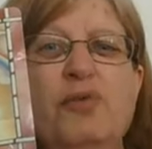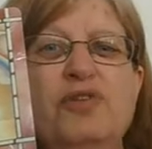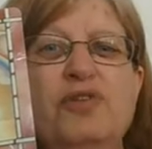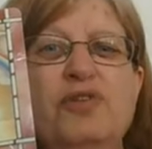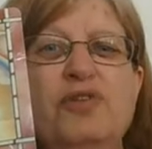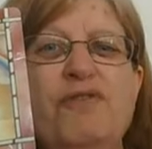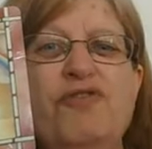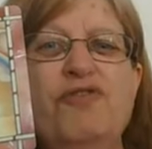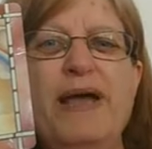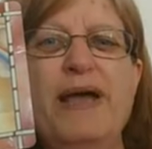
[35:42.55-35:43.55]
false
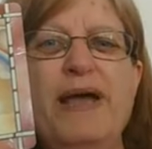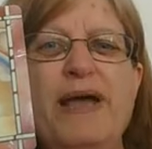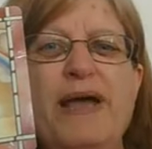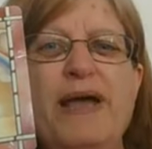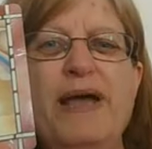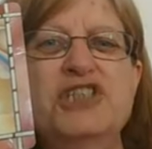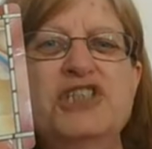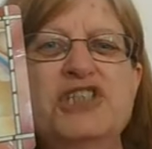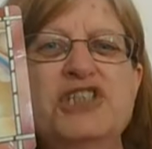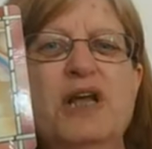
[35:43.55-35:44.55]
information and
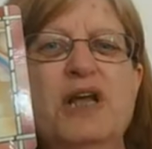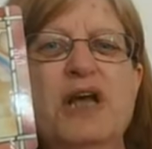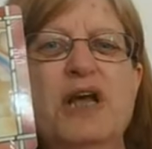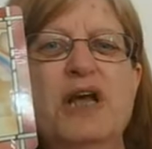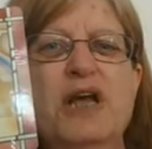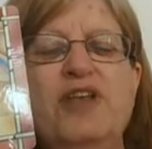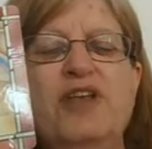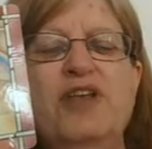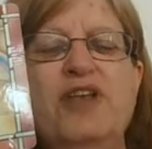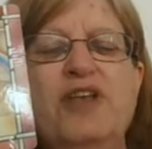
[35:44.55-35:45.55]
scaremongering
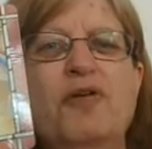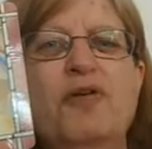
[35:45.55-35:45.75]
because if